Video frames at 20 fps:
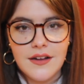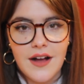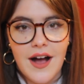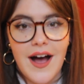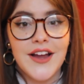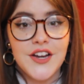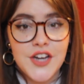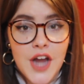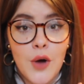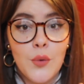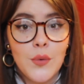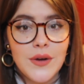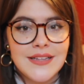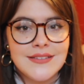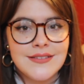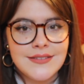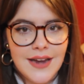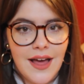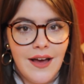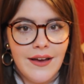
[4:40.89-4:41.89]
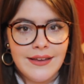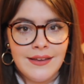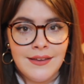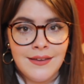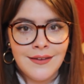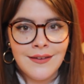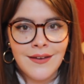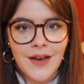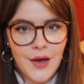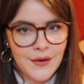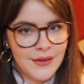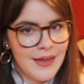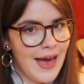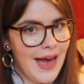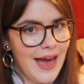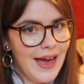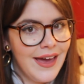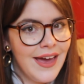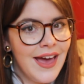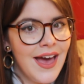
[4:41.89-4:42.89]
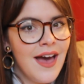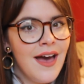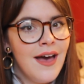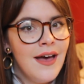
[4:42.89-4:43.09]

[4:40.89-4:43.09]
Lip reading: I know what it's like, okay?